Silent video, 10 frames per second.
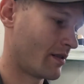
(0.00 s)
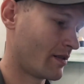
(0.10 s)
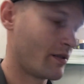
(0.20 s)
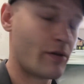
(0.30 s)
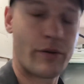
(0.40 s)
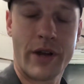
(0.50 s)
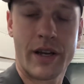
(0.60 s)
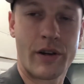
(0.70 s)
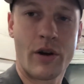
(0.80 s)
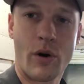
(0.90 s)
you
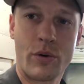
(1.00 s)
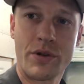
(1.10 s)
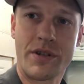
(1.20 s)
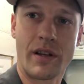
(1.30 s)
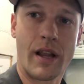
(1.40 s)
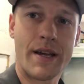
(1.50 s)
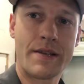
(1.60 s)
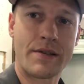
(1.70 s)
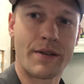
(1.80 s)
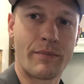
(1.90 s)
getting codes and
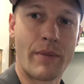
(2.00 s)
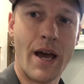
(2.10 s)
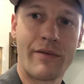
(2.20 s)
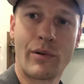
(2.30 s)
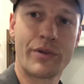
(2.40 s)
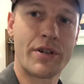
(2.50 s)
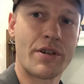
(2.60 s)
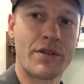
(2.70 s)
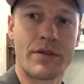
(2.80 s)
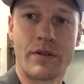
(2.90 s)
lights and bad
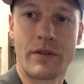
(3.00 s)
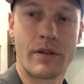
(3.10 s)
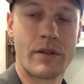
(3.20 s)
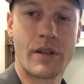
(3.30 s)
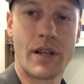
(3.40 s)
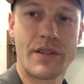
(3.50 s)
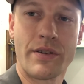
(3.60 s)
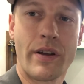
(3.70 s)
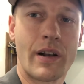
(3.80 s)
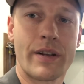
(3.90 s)
voltages, or it's
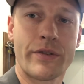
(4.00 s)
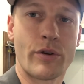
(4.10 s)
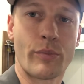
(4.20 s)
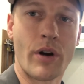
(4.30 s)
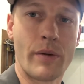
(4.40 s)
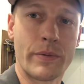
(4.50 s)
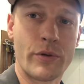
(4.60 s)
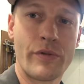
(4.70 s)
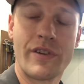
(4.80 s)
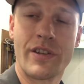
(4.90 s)
not an electrical problem.
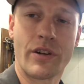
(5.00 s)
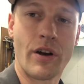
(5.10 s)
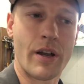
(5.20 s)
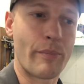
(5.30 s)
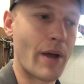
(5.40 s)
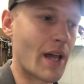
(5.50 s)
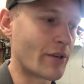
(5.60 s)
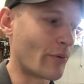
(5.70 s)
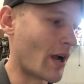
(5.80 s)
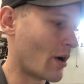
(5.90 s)
You've either got a
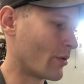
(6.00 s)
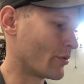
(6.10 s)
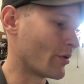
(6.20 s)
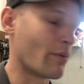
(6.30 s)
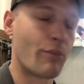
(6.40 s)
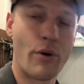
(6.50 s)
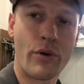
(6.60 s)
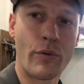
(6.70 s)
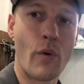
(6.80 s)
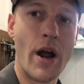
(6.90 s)
bad ground or a
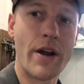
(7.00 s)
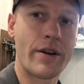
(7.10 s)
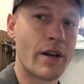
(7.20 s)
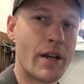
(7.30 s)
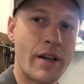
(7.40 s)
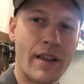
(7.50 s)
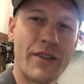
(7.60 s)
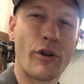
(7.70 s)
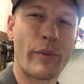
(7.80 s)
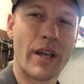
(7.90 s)
broken wire.
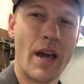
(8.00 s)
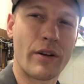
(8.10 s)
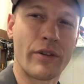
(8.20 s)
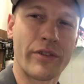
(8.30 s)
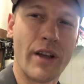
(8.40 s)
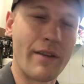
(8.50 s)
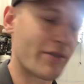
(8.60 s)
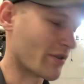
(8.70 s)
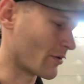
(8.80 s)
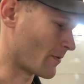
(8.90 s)
That's all mechanical stuff.
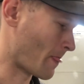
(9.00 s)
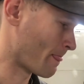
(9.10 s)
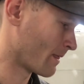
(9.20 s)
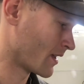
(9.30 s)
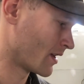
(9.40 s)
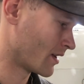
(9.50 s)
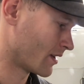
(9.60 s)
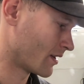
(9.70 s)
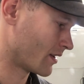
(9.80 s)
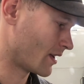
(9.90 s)
So
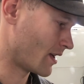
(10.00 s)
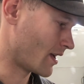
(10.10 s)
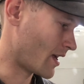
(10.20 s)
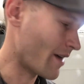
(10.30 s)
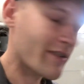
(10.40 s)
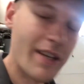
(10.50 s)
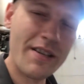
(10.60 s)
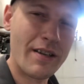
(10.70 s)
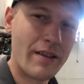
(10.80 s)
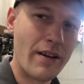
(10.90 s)

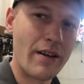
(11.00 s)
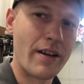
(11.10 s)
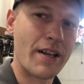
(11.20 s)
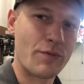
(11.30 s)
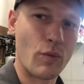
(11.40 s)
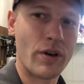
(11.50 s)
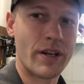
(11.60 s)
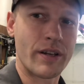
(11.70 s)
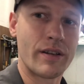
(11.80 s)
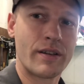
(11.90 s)
everything's in there, it's working,